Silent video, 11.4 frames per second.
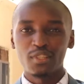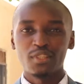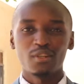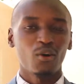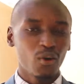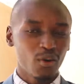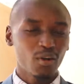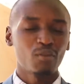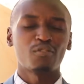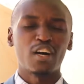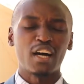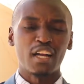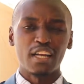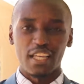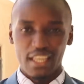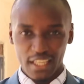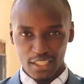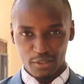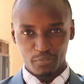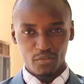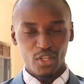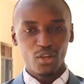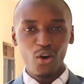all over and again.
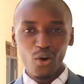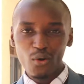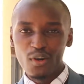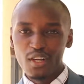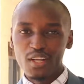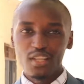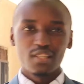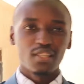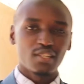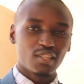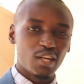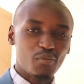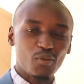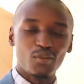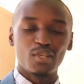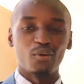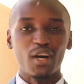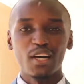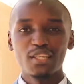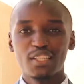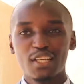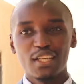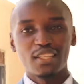No, this time use a
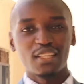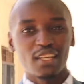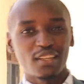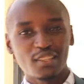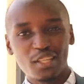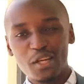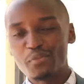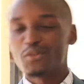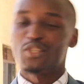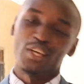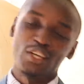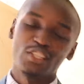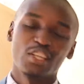word, the other time change